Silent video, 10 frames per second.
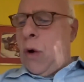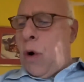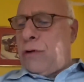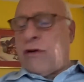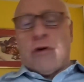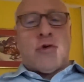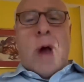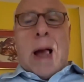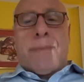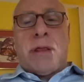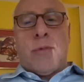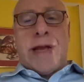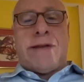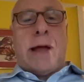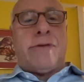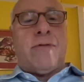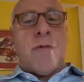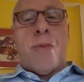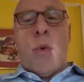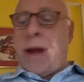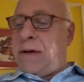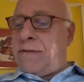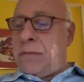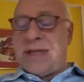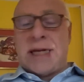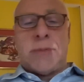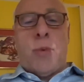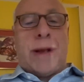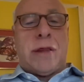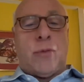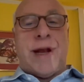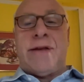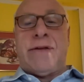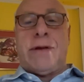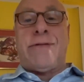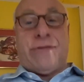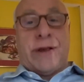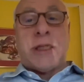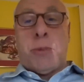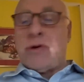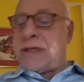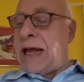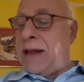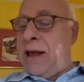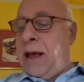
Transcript: also dropped 0.3 of a point from 6.3 to 6%.